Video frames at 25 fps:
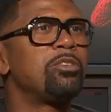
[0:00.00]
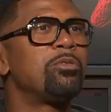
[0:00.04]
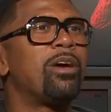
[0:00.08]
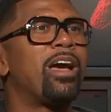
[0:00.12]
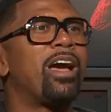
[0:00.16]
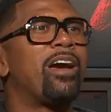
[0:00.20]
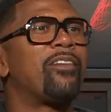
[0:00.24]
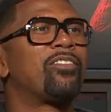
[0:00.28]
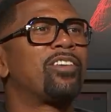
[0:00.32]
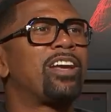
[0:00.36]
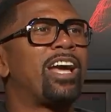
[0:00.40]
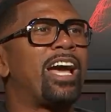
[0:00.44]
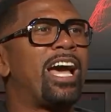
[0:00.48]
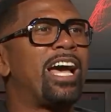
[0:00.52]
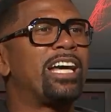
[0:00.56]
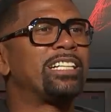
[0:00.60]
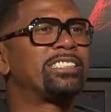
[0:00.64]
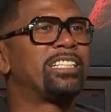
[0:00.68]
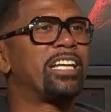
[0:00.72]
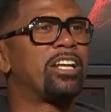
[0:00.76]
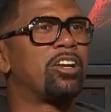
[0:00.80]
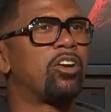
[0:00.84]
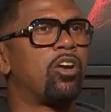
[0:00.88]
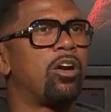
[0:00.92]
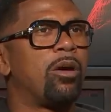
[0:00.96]
you have guys
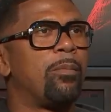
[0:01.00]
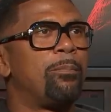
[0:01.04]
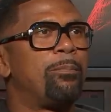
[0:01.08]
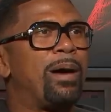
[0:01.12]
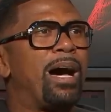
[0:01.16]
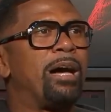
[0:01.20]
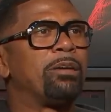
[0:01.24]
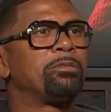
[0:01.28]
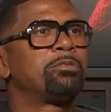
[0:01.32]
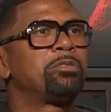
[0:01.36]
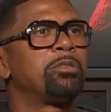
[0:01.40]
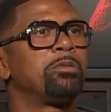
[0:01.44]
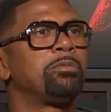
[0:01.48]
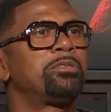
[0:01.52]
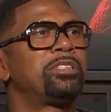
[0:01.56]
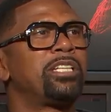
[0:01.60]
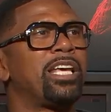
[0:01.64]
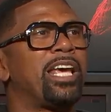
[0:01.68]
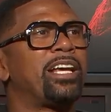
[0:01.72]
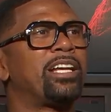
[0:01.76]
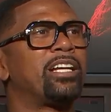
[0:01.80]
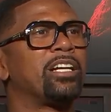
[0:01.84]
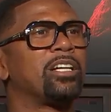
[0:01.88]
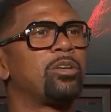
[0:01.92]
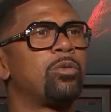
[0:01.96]
that are about to
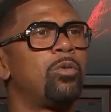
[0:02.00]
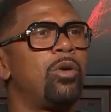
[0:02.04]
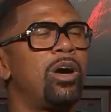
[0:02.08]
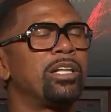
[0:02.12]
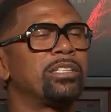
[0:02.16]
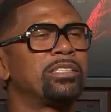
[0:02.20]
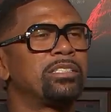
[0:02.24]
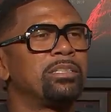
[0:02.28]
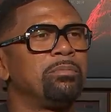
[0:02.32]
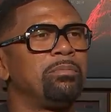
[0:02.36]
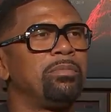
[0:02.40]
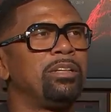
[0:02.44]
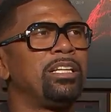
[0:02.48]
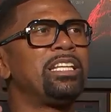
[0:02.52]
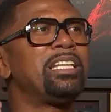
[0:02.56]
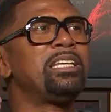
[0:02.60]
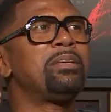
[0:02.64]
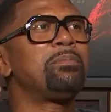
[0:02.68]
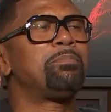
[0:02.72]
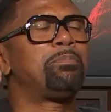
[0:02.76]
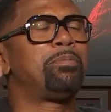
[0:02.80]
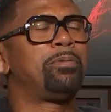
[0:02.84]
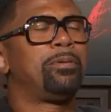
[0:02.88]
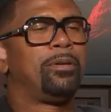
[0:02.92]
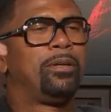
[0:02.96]
take a quantum leap